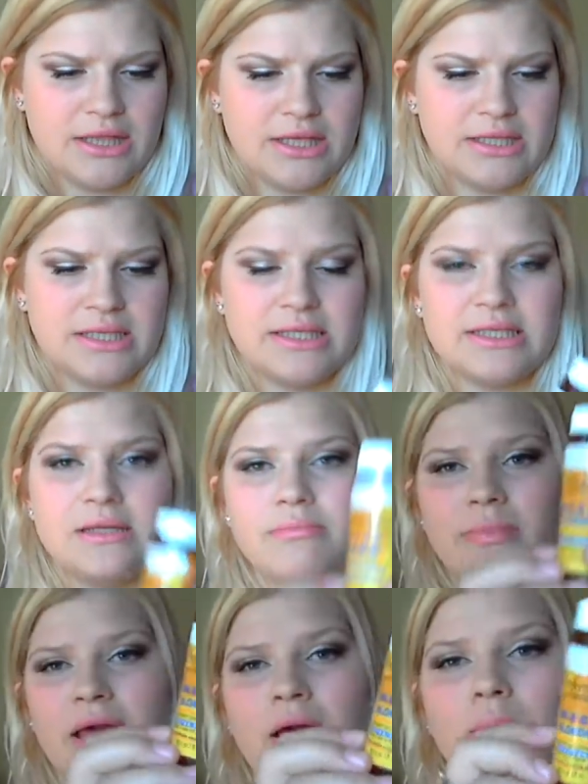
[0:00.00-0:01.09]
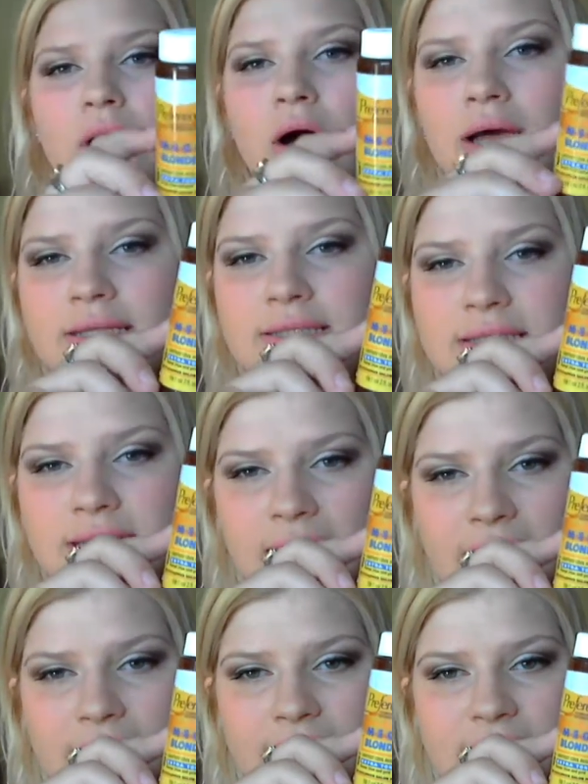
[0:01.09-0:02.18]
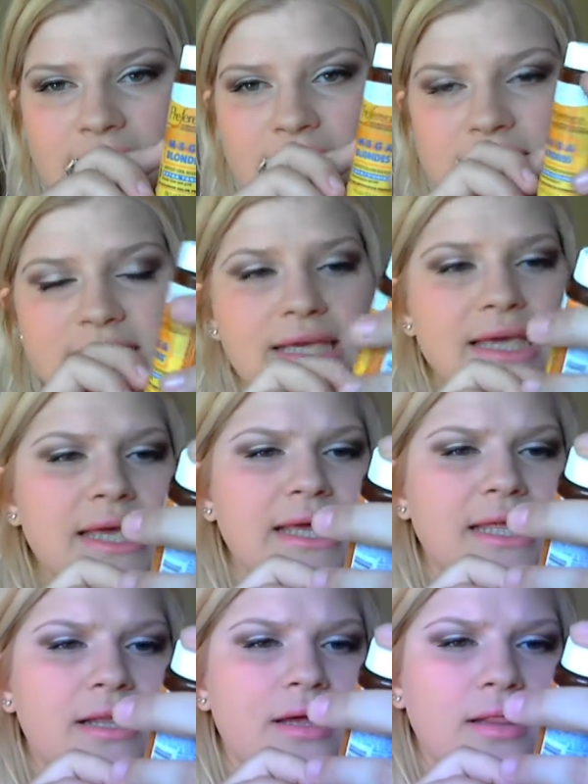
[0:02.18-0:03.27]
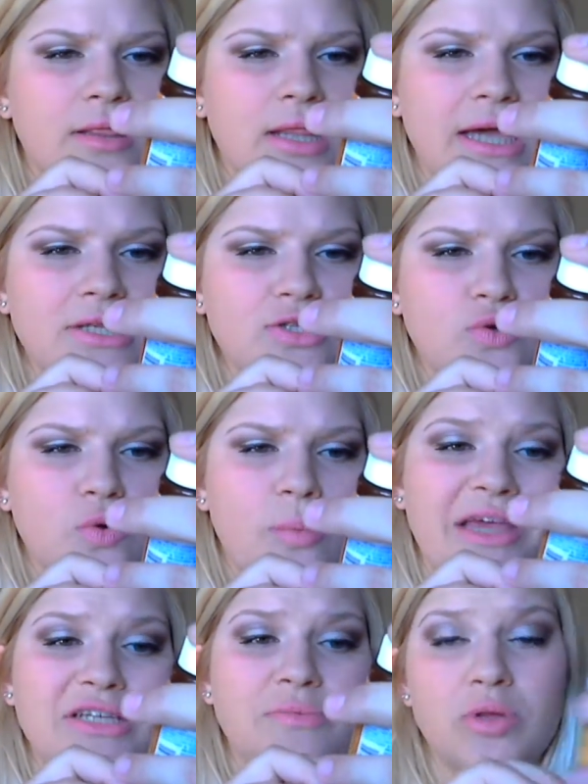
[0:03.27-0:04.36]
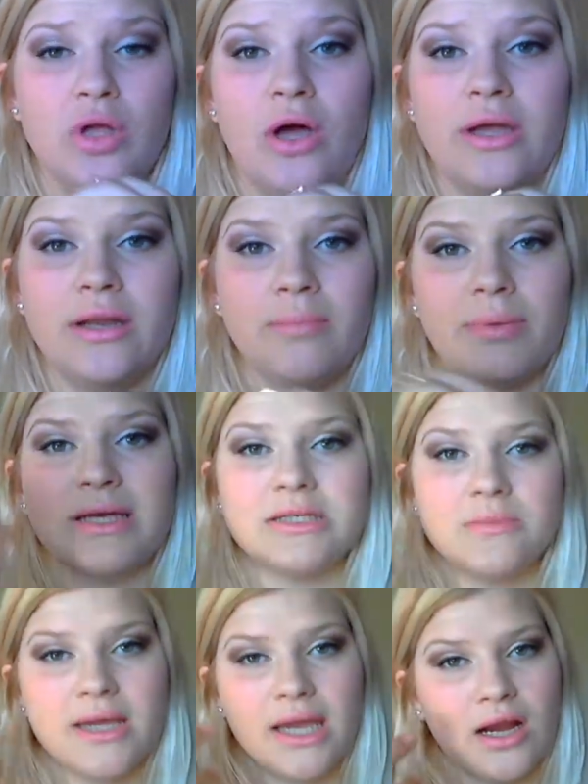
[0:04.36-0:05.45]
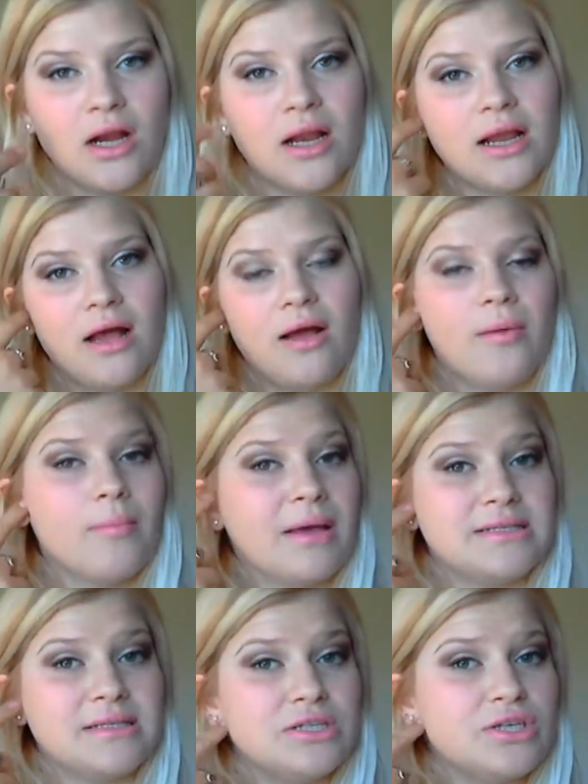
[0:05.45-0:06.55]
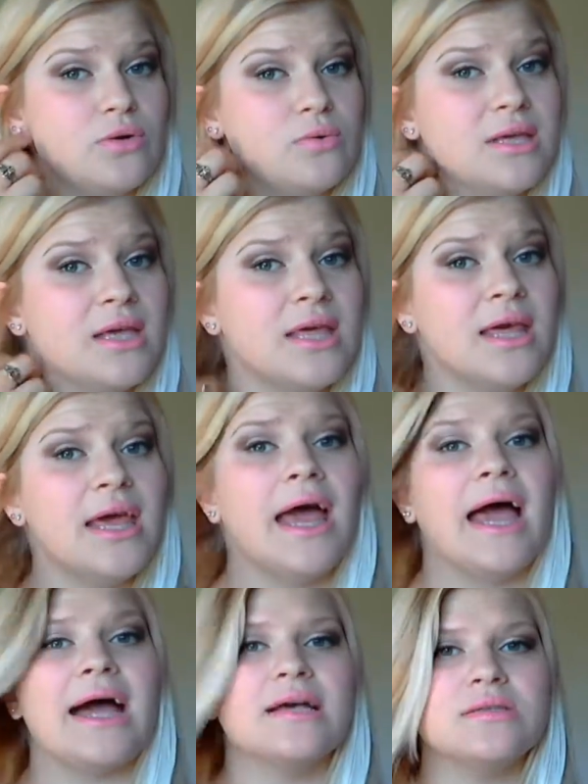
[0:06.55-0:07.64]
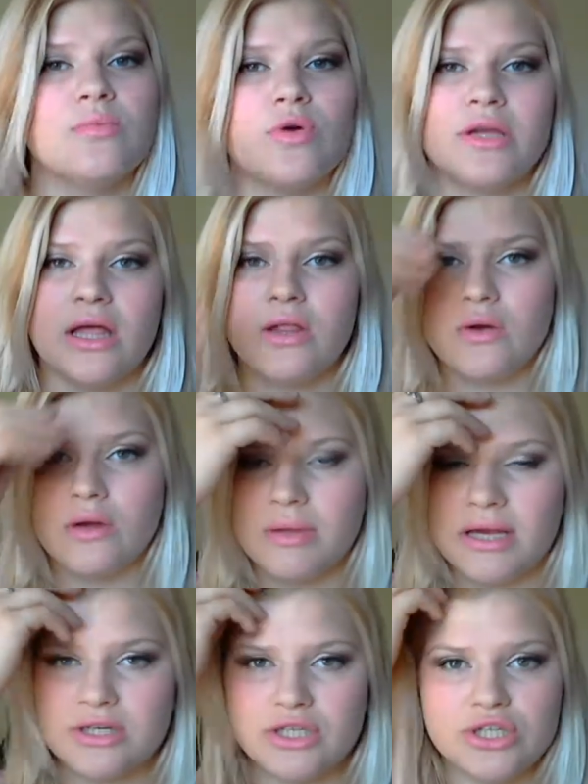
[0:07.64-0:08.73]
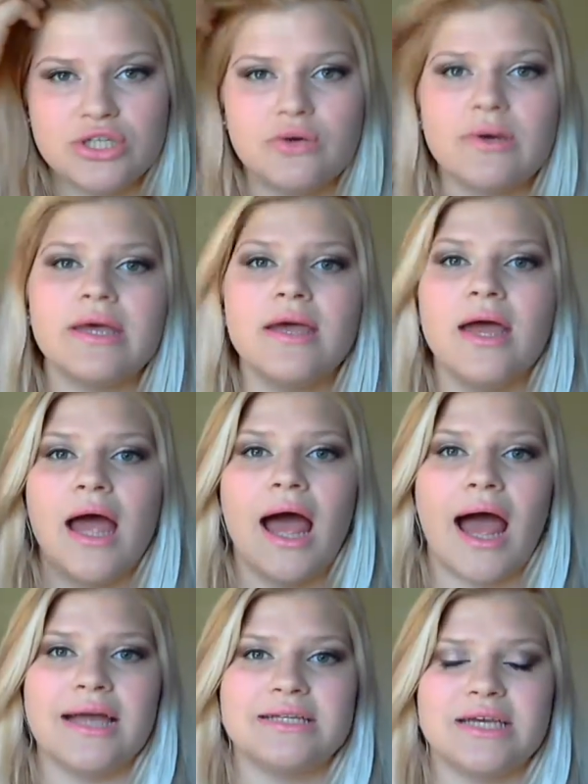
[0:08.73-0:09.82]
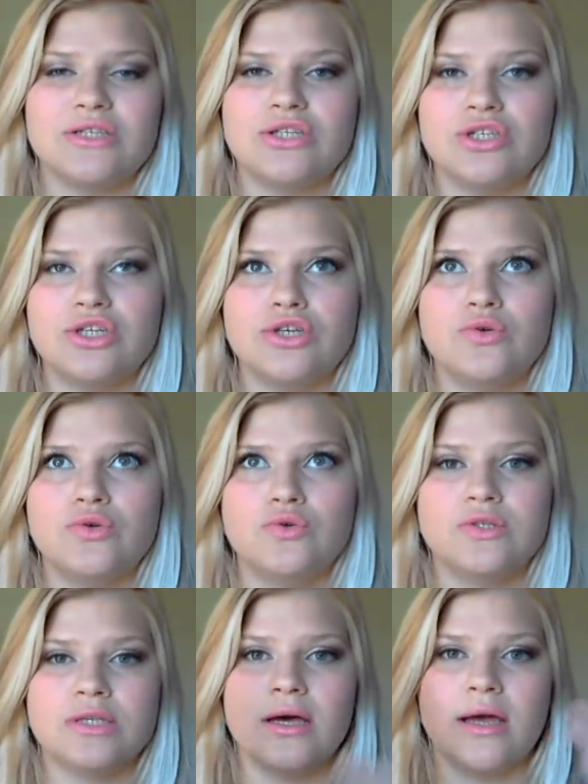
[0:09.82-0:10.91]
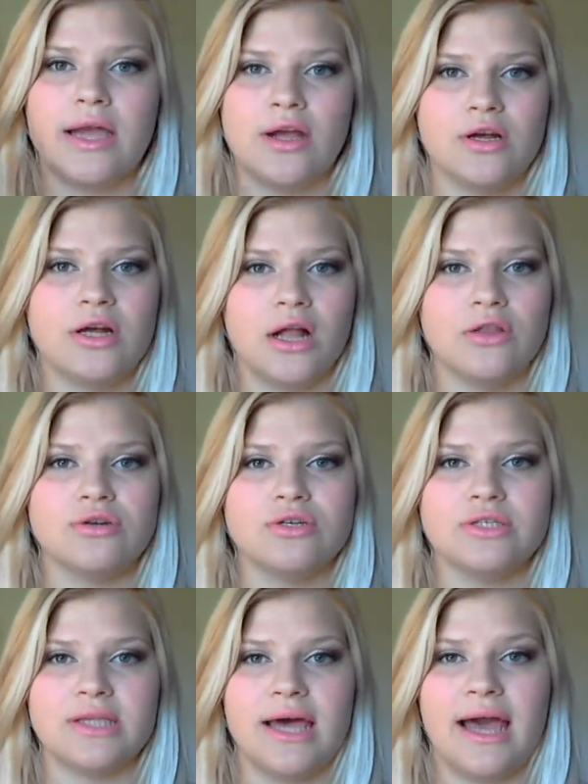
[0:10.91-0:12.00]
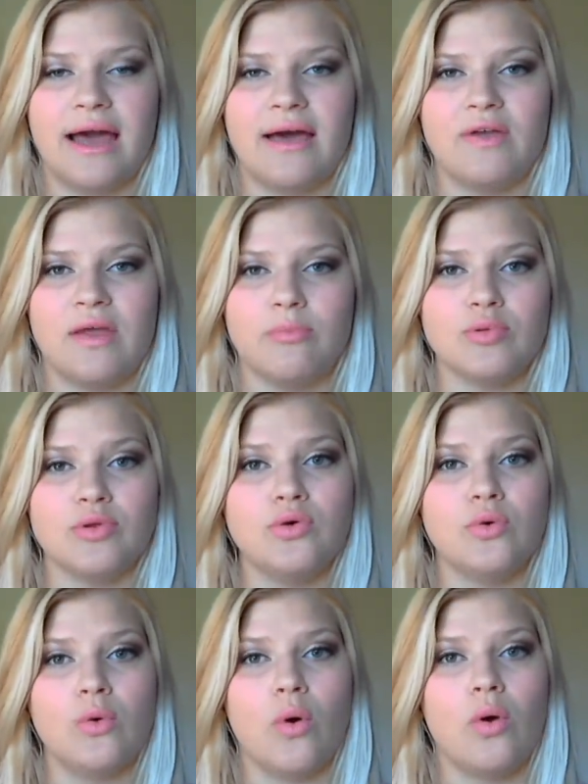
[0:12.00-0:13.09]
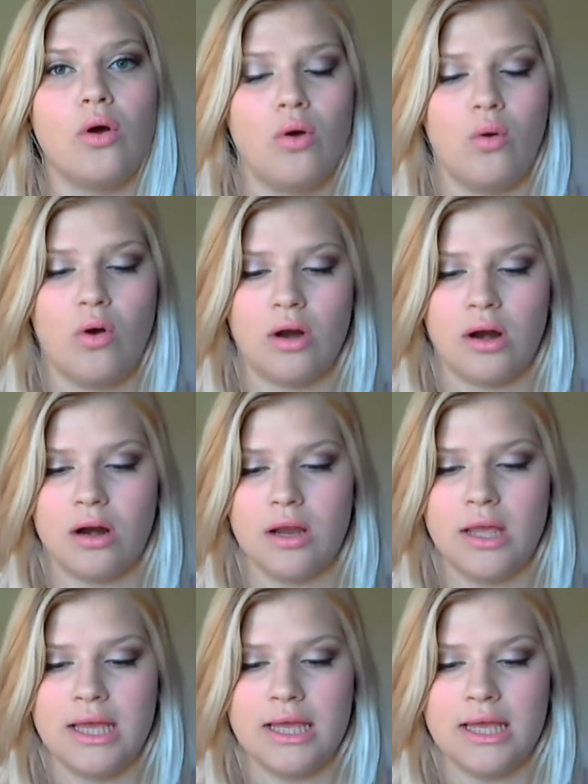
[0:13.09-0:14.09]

This is the Mega Blondes, and it is in lightest cool beige blonde. Because my hair, my skin tone has a more yellow complexion to it, I tend to use hair colors that have a blue or